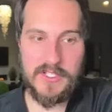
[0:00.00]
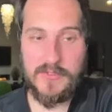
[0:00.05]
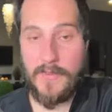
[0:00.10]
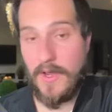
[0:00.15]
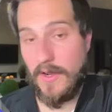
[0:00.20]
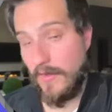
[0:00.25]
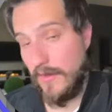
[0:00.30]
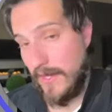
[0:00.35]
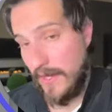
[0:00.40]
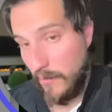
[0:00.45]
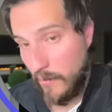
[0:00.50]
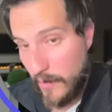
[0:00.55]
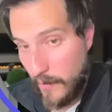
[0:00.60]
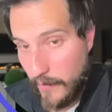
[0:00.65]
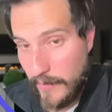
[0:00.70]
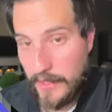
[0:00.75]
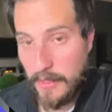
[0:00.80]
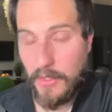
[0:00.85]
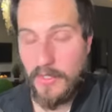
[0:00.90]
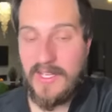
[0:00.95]
model. And when
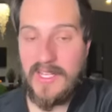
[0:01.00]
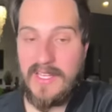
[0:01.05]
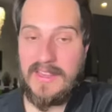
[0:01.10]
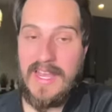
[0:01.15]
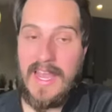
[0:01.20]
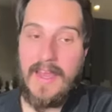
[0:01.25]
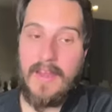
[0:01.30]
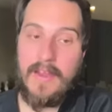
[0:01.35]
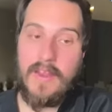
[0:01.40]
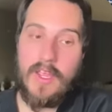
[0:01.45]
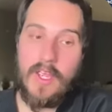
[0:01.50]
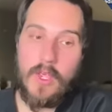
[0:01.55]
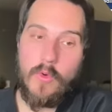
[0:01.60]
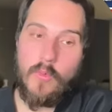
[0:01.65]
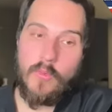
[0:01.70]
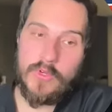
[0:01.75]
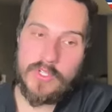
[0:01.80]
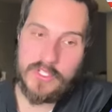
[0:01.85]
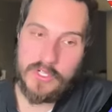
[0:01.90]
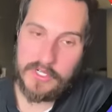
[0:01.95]
we look at that,
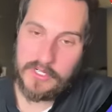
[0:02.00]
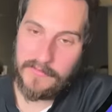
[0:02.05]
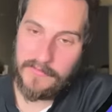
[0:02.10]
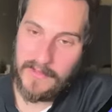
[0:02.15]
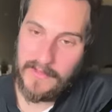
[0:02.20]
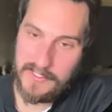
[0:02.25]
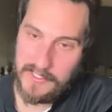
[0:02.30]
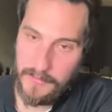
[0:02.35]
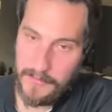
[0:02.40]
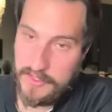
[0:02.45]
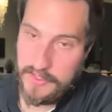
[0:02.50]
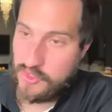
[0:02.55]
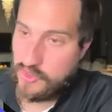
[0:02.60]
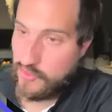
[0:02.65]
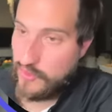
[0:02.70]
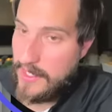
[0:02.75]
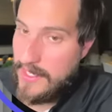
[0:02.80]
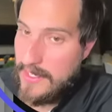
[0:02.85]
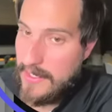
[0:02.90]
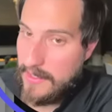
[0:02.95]
we start to find some
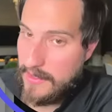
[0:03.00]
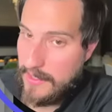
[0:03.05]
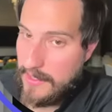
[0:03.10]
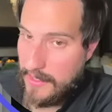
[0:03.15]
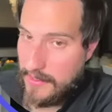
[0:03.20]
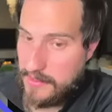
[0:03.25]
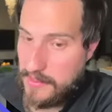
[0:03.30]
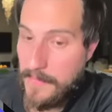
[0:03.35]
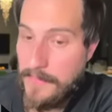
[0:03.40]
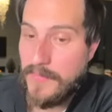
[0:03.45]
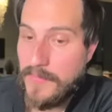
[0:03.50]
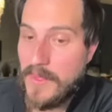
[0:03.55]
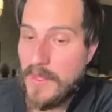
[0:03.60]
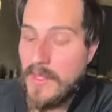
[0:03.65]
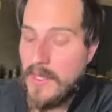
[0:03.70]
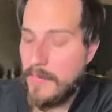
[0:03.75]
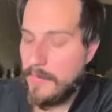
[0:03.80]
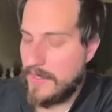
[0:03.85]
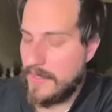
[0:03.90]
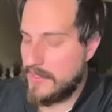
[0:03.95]
intriguing things.
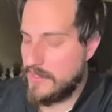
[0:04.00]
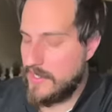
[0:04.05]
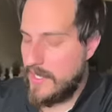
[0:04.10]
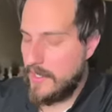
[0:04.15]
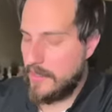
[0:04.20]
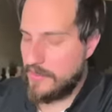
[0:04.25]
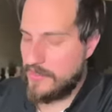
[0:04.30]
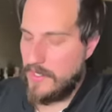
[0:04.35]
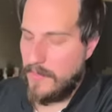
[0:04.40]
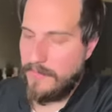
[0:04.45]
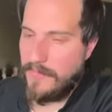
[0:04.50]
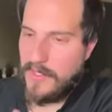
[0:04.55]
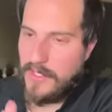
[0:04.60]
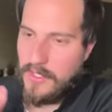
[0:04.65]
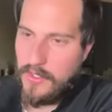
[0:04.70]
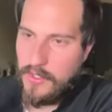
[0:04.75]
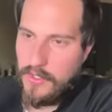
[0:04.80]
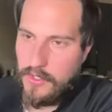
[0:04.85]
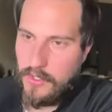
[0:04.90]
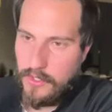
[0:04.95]
Because here's
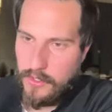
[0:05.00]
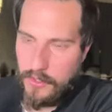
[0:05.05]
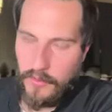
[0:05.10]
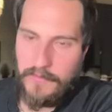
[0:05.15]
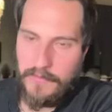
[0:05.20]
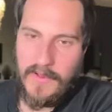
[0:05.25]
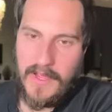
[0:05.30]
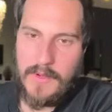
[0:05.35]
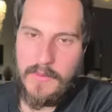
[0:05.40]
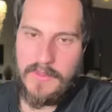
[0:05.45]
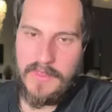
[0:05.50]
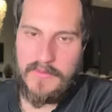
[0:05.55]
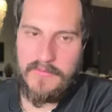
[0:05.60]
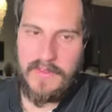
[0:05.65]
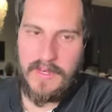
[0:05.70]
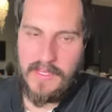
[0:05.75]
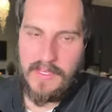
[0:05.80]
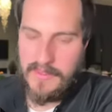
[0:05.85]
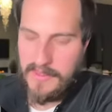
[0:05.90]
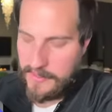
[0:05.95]
something you'll find with
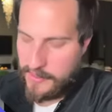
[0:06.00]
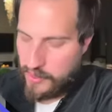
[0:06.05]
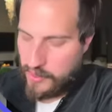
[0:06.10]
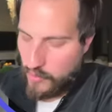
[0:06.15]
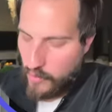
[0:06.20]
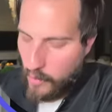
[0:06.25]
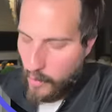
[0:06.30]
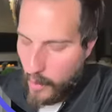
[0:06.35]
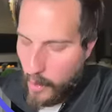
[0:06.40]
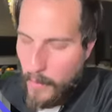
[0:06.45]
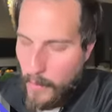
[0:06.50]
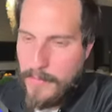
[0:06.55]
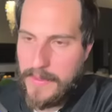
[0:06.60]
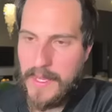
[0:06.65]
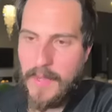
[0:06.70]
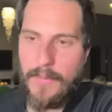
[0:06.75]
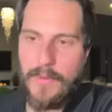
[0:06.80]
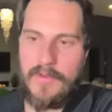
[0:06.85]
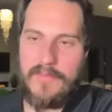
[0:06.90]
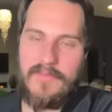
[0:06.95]
NVIDIA that you won't
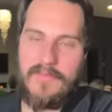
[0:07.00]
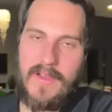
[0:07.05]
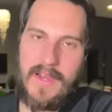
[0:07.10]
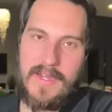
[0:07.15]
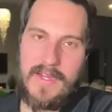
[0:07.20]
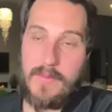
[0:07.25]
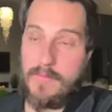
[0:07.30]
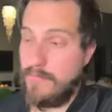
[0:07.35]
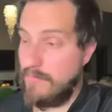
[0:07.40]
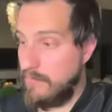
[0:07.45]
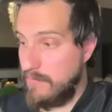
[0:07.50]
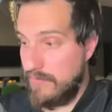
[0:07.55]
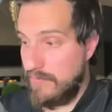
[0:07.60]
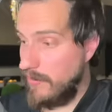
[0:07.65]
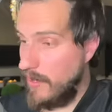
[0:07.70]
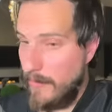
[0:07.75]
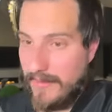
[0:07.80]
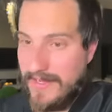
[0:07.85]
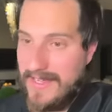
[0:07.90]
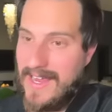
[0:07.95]
be able to find in
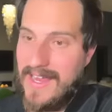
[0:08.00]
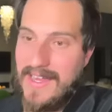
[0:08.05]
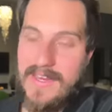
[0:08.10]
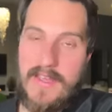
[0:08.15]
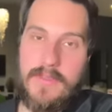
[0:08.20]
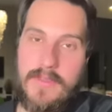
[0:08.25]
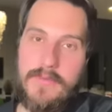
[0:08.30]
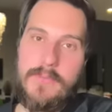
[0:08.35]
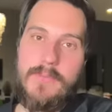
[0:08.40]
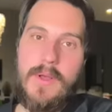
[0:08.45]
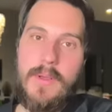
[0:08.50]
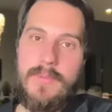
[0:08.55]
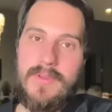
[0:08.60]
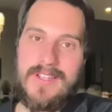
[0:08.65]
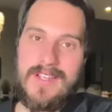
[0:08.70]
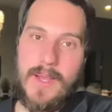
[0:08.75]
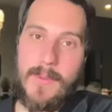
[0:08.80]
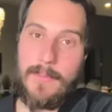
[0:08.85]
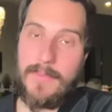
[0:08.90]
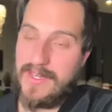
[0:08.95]
probably any other
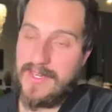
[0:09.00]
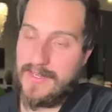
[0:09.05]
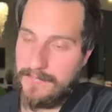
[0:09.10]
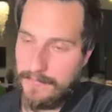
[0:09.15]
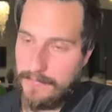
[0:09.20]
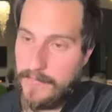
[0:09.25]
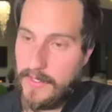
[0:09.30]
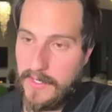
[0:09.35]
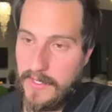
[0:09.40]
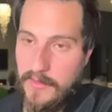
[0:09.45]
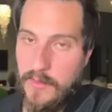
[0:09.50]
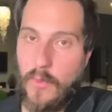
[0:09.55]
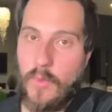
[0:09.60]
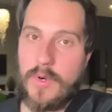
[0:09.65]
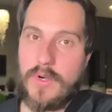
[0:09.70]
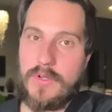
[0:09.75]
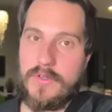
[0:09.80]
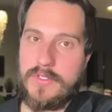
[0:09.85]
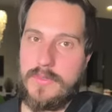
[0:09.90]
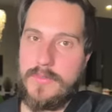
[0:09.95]
public company in the
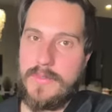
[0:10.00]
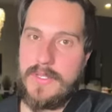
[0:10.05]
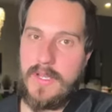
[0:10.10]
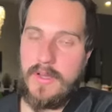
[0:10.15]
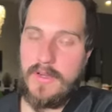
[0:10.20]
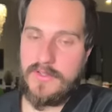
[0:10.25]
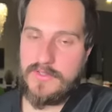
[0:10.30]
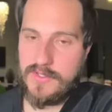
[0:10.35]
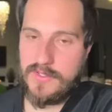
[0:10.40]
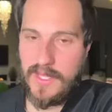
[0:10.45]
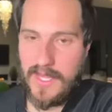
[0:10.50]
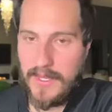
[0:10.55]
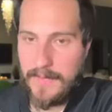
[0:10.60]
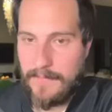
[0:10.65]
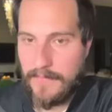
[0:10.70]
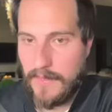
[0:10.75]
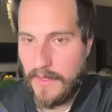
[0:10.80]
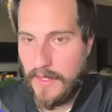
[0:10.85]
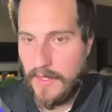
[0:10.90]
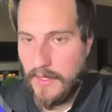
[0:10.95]
world, to be honest, okay?
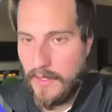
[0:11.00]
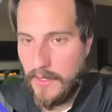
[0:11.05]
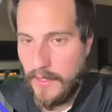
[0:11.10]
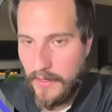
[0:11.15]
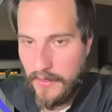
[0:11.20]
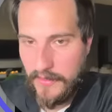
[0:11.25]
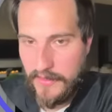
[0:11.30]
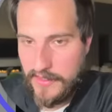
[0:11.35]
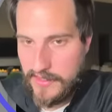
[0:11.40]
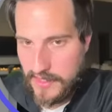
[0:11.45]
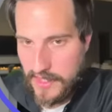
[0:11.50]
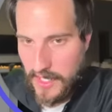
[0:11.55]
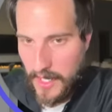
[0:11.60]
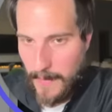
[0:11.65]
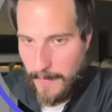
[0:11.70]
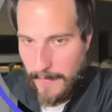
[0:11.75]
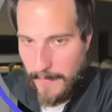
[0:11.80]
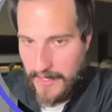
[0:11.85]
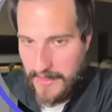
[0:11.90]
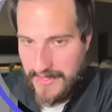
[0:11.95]
This is a
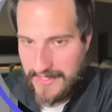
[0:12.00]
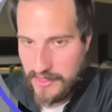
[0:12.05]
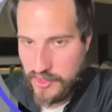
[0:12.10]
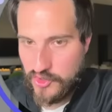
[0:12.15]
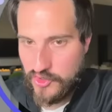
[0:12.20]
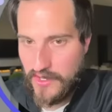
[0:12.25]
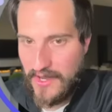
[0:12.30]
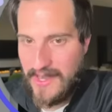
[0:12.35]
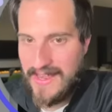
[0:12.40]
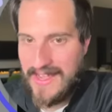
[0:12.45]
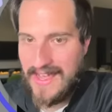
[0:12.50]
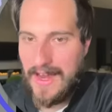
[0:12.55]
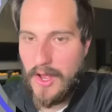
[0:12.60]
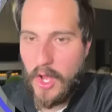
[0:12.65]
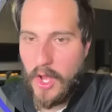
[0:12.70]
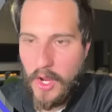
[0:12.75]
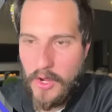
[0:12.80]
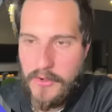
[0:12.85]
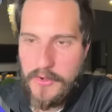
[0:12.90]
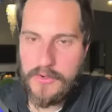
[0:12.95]
company that's trading at
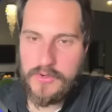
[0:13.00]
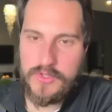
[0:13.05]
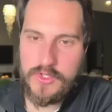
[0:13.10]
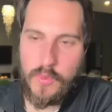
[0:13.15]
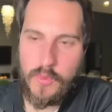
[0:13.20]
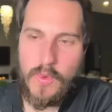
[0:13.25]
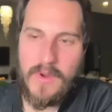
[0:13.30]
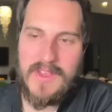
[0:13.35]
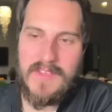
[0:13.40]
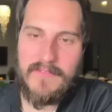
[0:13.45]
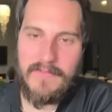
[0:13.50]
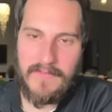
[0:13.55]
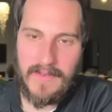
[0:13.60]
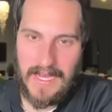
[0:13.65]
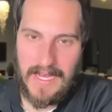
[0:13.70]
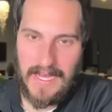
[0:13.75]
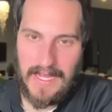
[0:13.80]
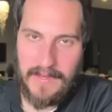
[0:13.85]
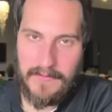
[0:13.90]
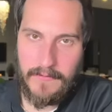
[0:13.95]
under
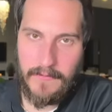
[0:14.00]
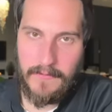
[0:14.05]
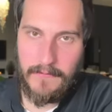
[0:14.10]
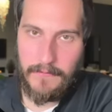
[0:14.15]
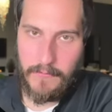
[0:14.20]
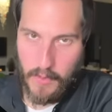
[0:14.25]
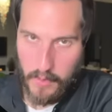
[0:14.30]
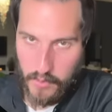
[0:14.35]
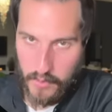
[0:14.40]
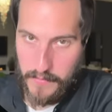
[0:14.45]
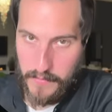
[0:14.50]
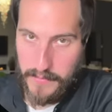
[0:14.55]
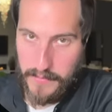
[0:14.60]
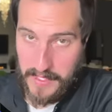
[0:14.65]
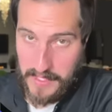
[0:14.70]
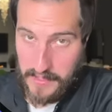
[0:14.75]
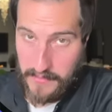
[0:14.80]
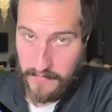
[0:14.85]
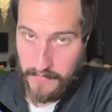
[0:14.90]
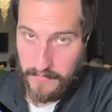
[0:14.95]
25 forward P.